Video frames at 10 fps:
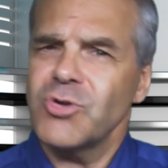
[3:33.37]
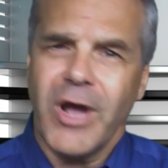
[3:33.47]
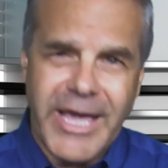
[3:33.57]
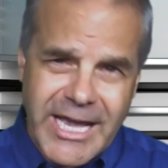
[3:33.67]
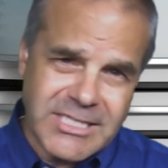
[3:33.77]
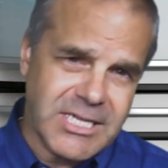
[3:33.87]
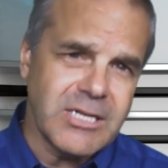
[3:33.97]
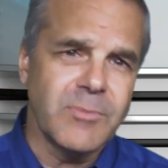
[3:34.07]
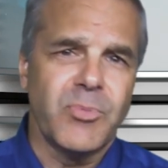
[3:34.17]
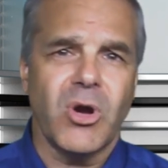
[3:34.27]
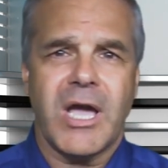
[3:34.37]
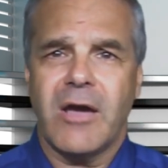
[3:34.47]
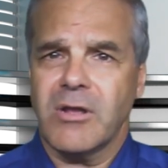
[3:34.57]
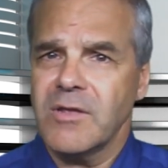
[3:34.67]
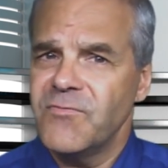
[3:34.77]
Try asking a book
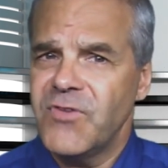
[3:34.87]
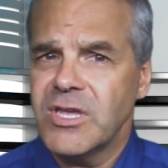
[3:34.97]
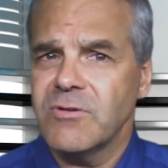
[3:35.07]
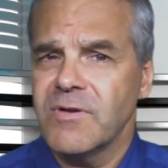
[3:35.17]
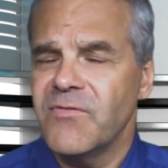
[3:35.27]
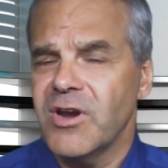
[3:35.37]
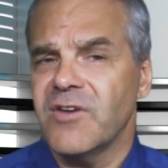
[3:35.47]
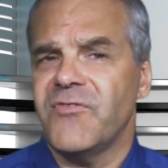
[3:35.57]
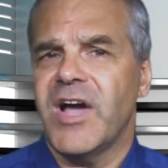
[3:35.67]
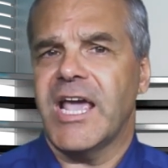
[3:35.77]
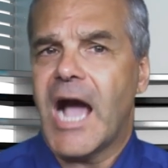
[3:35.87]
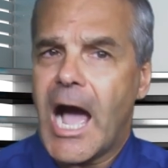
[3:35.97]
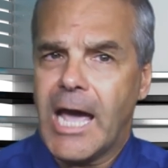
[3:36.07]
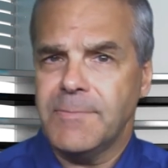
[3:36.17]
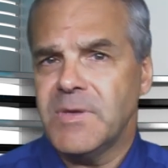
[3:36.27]
how to configure and verify
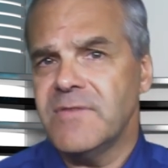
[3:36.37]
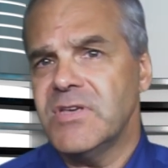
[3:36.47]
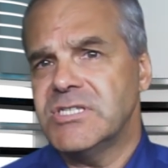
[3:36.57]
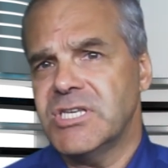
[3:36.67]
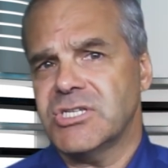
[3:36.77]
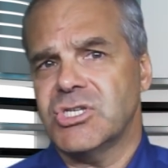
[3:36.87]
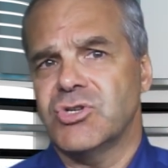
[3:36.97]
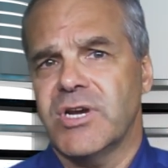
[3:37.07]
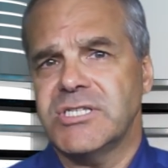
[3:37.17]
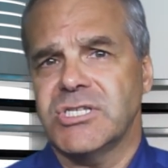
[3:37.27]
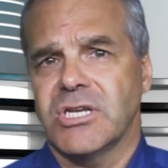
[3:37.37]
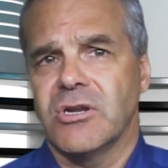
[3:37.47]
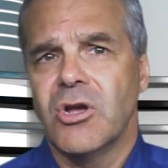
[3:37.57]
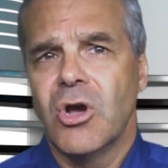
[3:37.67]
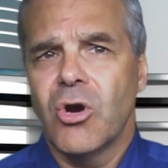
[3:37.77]
IPv6
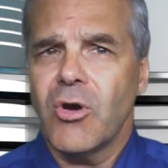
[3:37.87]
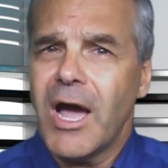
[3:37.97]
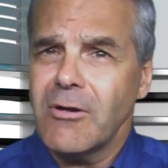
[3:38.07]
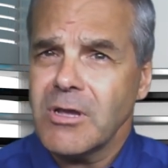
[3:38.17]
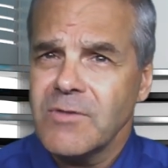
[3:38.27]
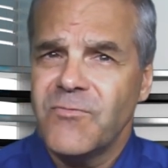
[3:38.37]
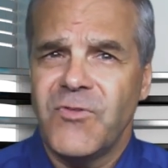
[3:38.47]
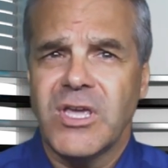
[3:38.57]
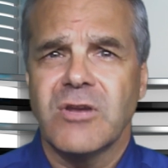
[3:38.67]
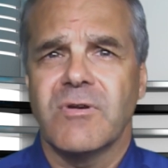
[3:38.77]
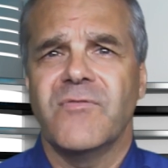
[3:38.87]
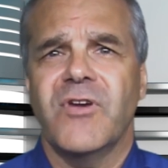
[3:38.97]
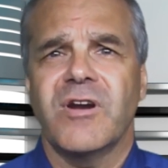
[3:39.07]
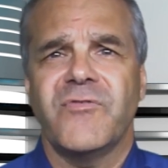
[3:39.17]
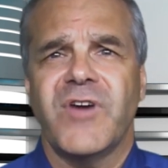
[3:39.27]
addressing, or how to configure and
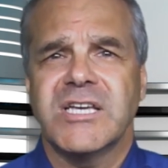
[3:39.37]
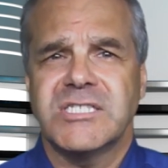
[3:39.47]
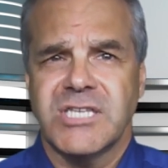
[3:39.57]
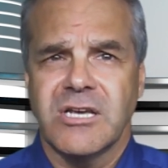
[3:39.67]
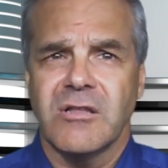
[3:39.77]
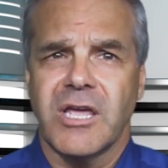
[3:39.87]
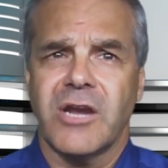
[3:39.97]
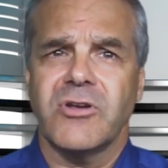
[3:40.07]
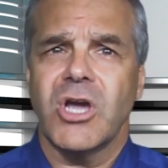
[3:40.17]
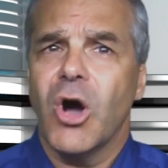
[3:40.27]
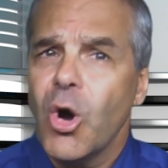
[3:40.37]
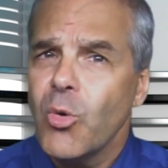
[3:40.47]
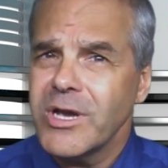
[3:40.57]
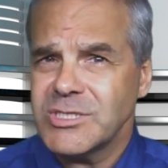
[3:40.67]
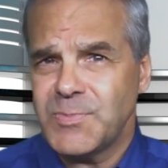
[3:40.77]
verify single area
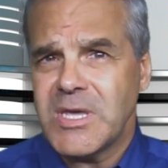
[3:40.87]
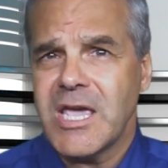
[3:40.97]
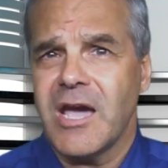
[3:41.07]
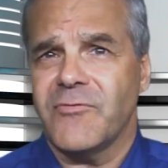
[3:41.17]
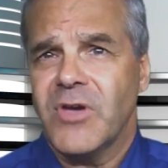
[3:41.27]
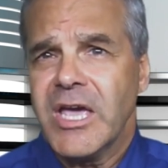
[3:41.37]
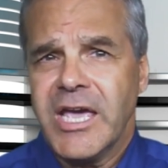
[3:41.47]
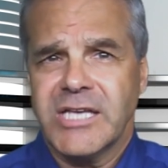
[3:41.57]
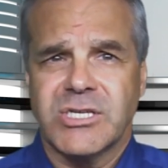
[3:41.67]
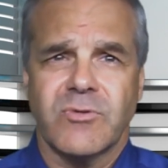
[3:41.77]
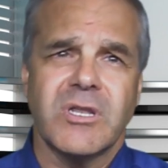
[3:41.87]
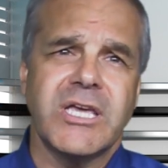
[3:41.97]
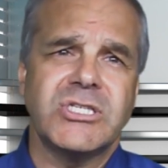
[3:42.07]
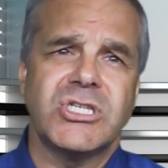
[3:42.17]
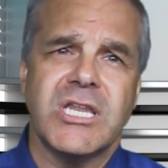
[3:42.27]
OSPF as it
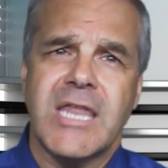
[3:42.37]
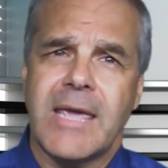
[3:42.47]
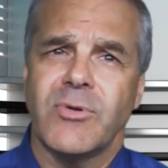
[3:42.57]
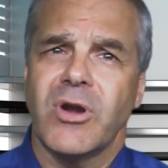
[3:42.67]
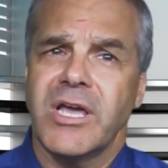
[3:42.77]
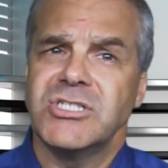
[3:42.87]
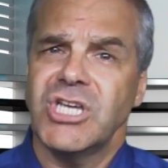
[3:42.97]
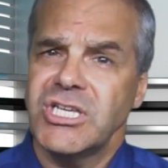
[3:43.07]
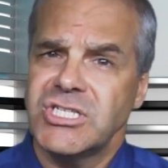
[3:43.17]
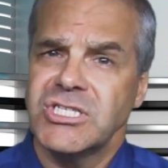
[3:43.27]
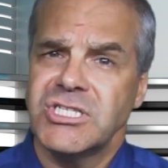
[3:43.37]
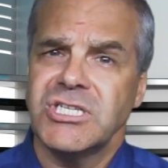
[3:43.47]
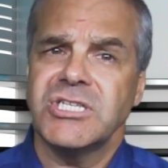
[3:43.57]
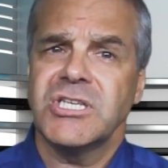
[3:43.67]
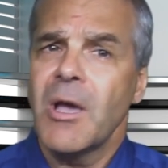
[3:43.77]
relates to neighbor
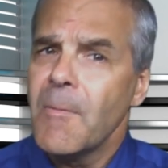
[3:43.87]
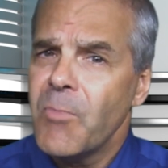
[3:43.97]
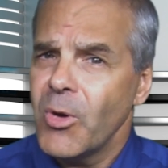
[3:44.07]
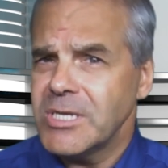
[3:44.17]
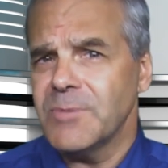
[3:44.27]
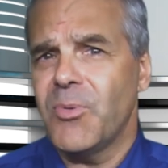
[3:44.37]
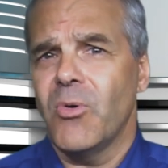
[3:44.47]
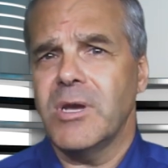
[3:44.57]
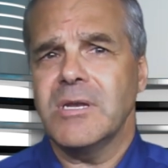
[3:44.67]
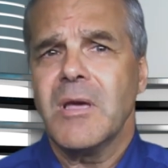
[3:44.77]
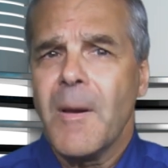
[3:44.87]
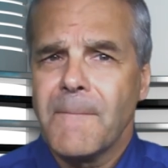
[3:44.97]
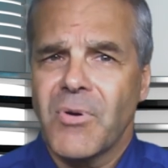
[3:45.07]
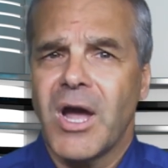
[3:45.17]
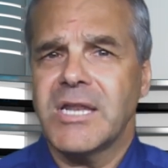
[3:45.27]
adjacencies, point-to-point,
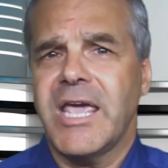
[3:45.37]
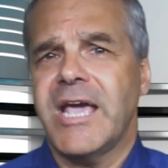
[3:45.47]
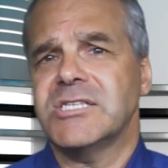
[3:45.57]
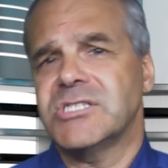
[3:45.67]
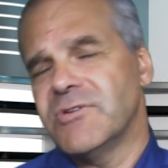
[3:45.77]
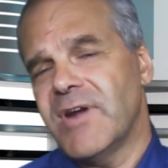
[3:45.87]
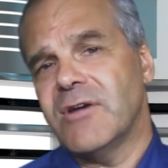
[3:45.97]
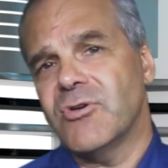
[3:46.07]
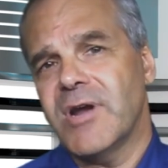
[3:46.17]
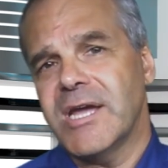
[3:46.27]
broadcast, and router